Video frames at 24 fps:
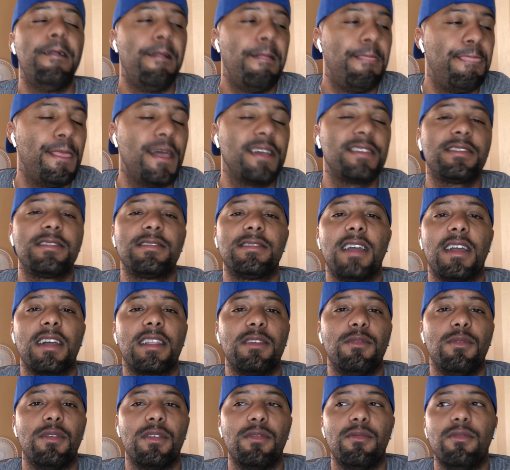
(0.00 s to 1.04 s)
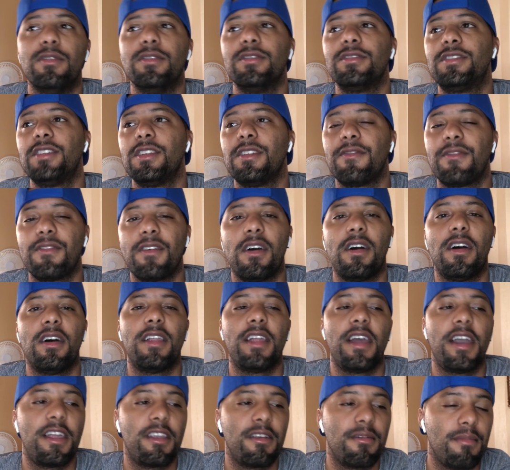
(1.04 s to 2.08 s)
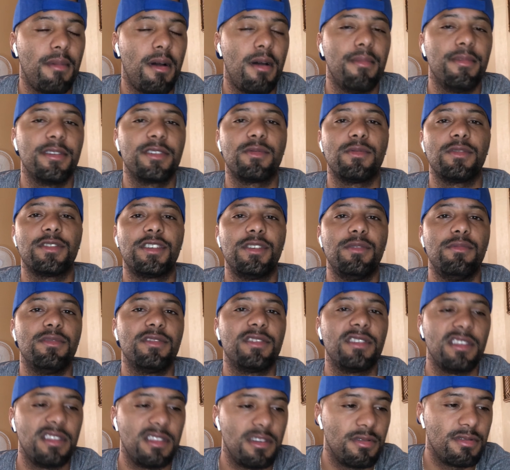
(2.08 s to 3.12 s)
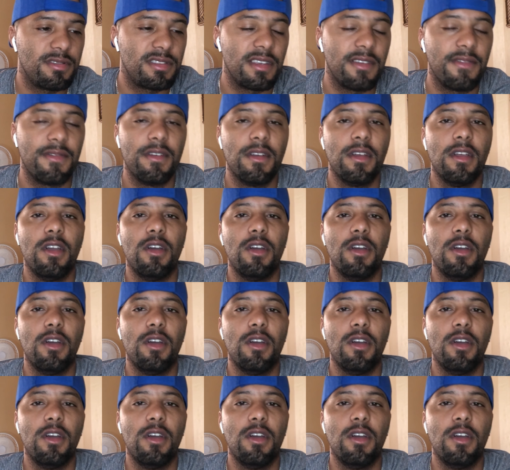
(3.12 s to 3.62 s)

And that's exactly what it was. Jennifer Han had her moments where she was elusive,